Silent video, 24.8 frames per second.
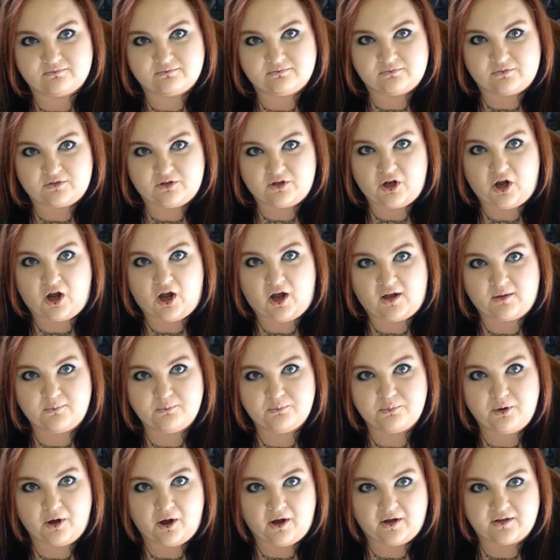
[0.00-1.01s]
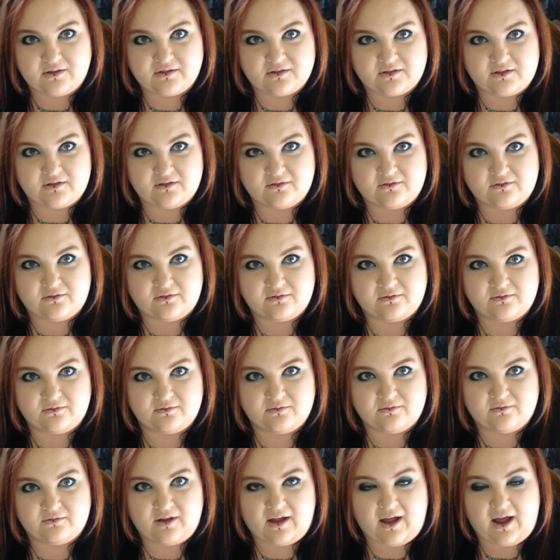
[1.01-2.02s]
not positive,
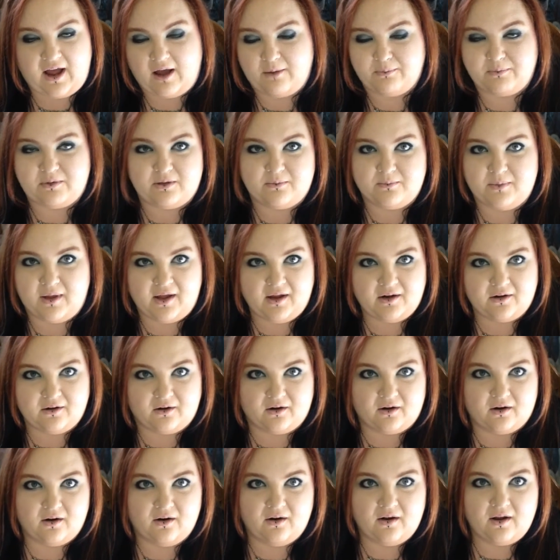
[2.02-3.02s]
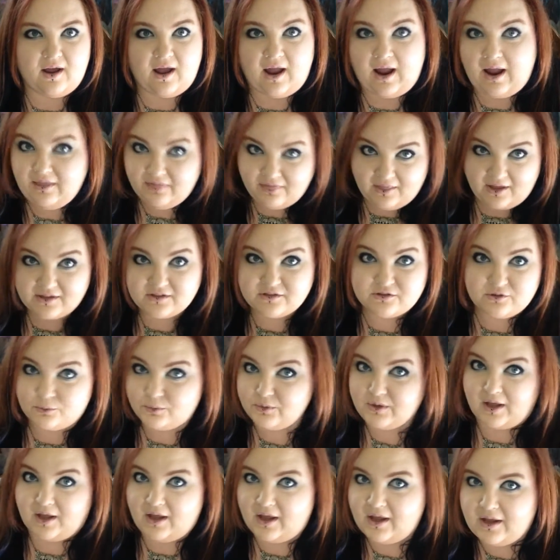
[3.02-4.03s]
happy manner, and that's
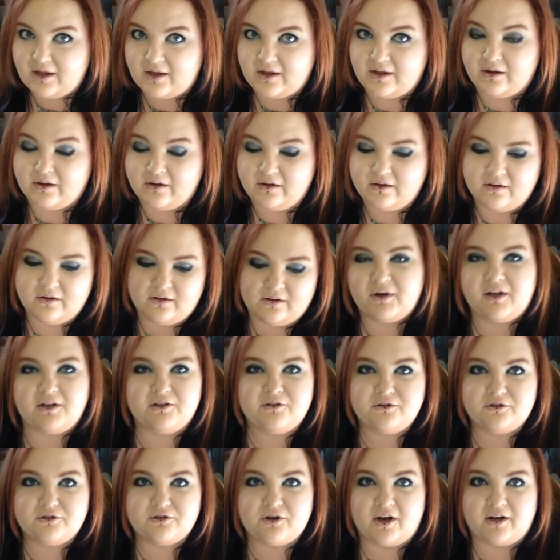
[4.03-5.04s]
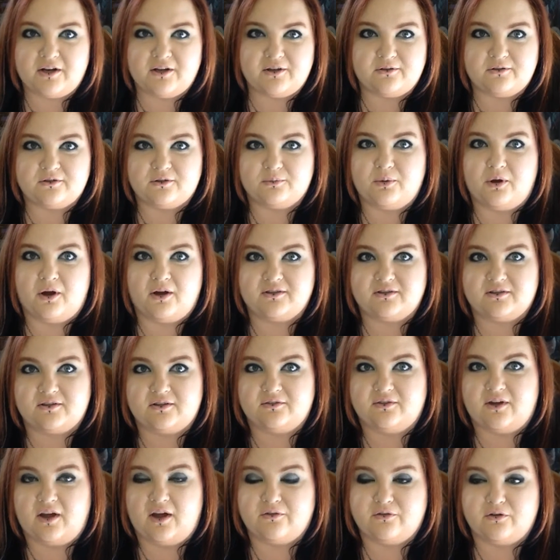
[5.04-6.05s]
okay. But I do try to use
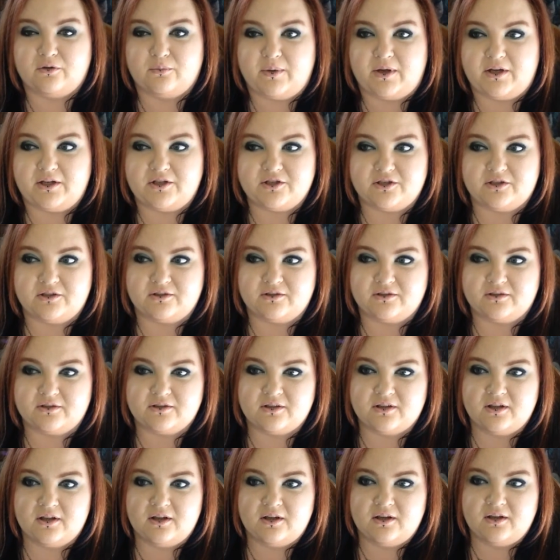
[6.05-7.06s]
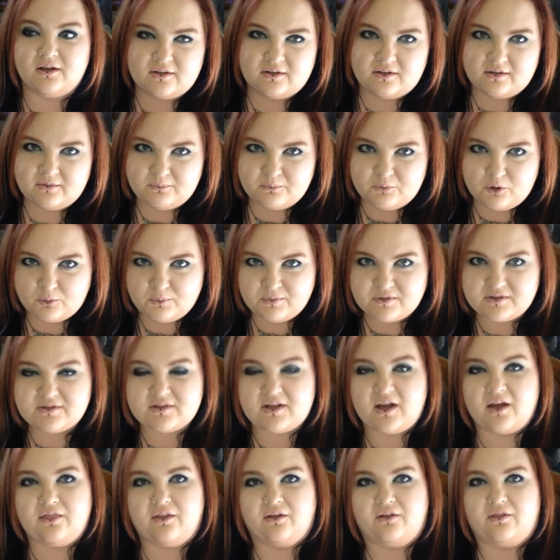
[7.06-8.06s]
positive affirmations in moments
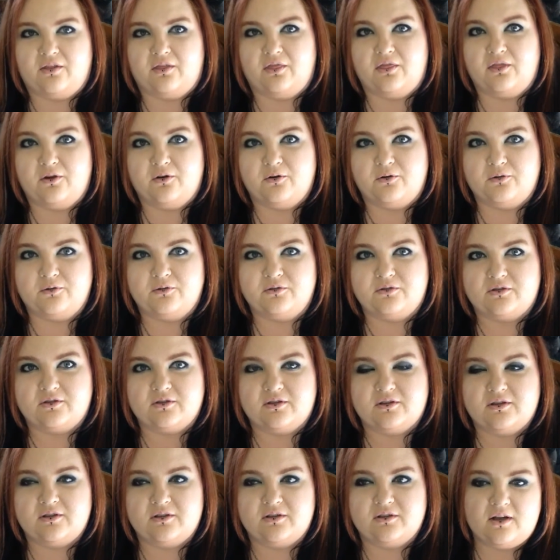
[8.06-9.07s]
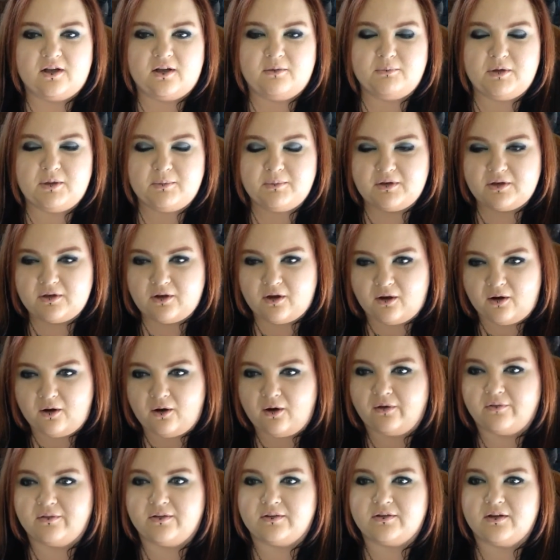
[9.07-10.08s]
other than those. And maybe not
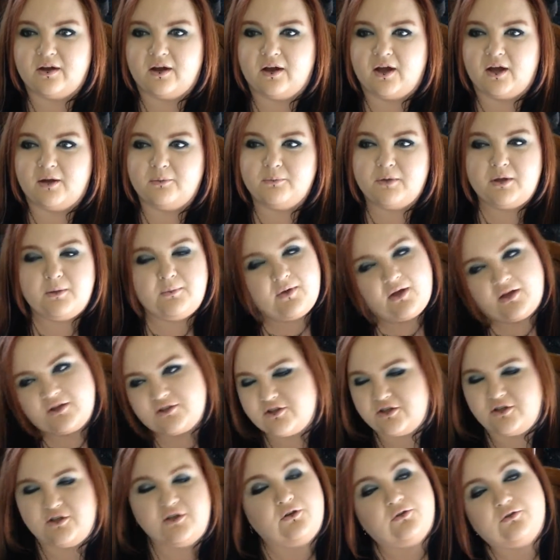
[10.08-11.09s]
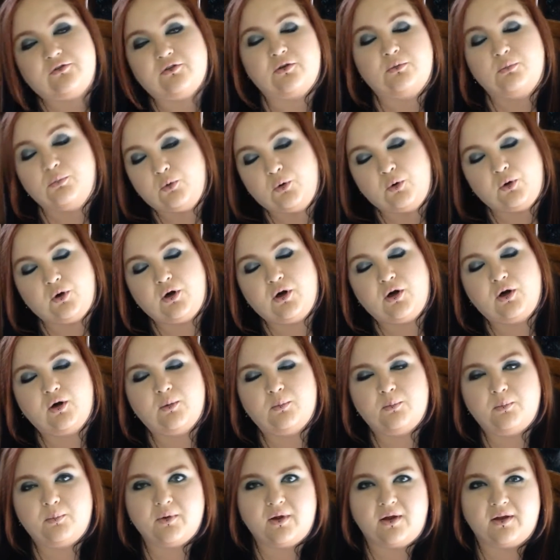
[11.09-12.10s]
all the time, maybe I should use them more,
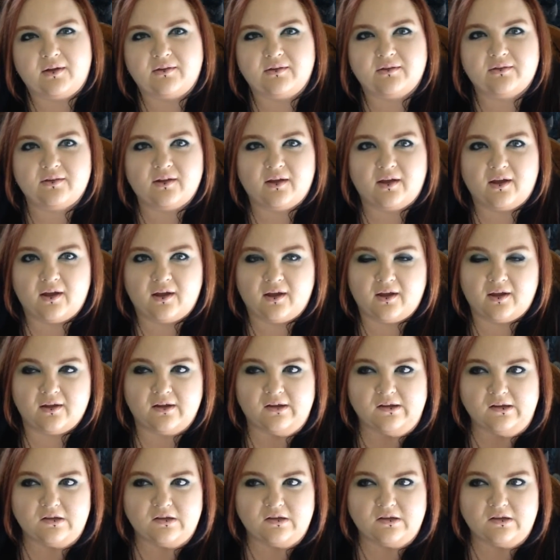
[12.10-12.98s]
but I